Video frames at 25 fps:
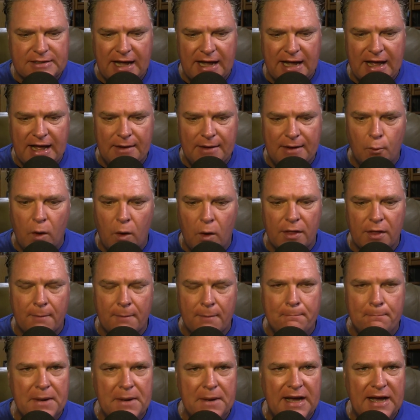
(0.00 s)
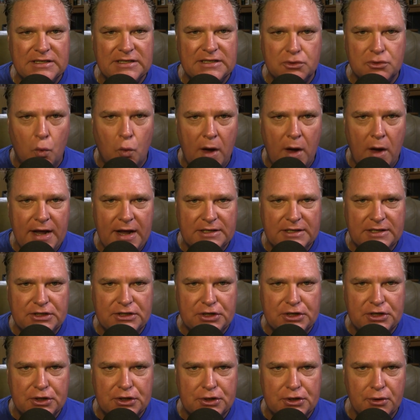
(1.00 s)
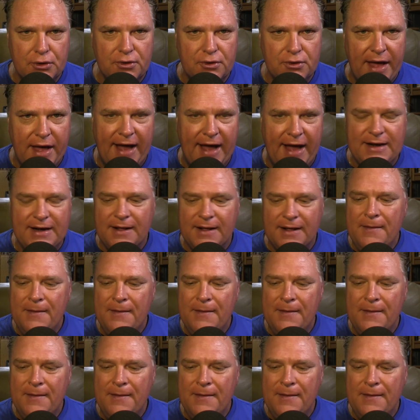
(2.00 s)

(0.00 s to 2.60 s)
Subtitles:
and one of the best ways to do that